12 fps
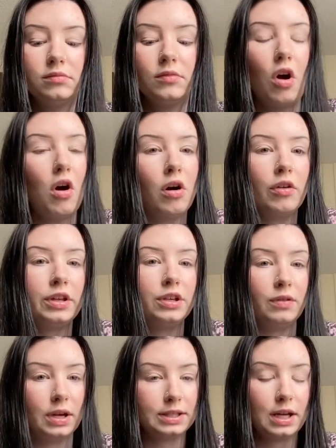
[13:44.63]
all that you
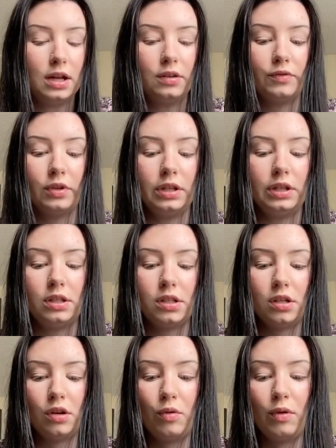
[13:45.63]
guys kind of really need to
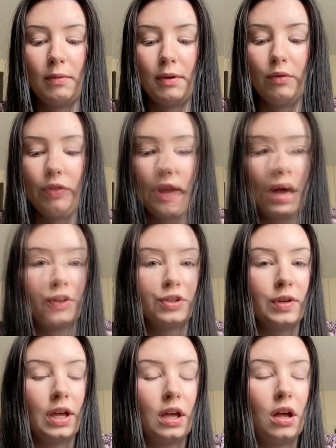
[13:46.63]
know about that. I also
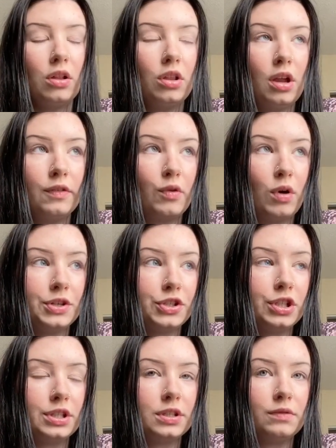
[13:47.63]
get a lot of
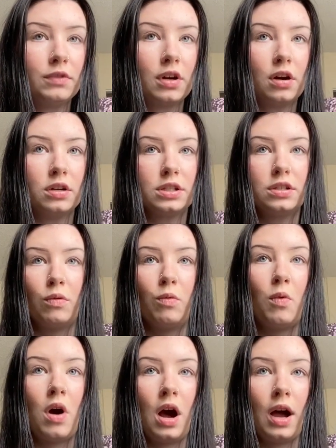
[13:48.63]
questions in regards to
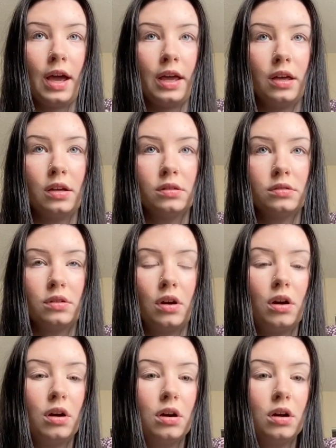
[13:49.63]
why
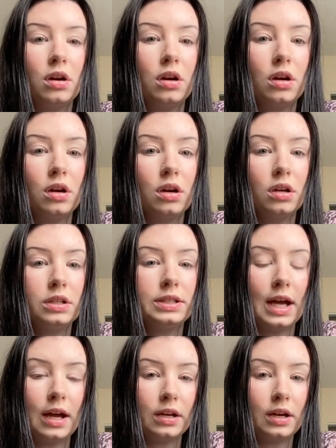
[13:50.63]
her
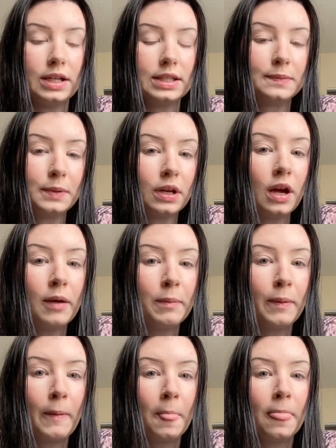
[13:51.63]
dad and I split up,
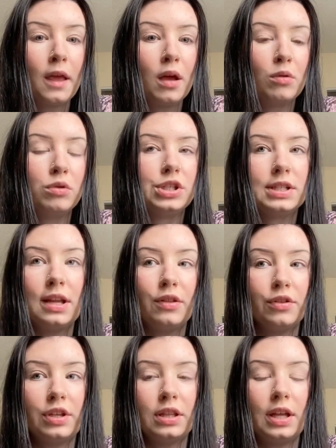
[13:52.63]
which is
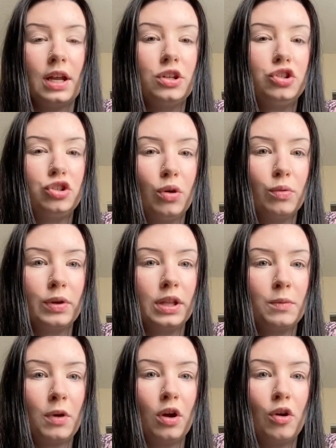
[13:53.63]
another thing that I don't really
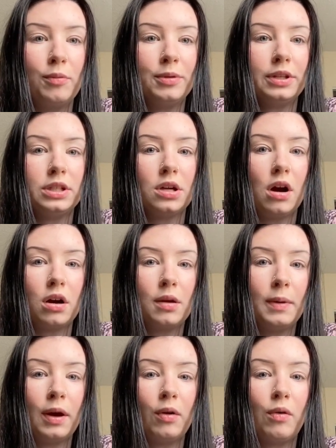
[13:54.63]
want to openly talk
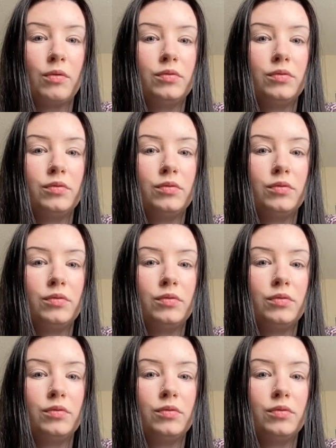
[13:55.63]
about.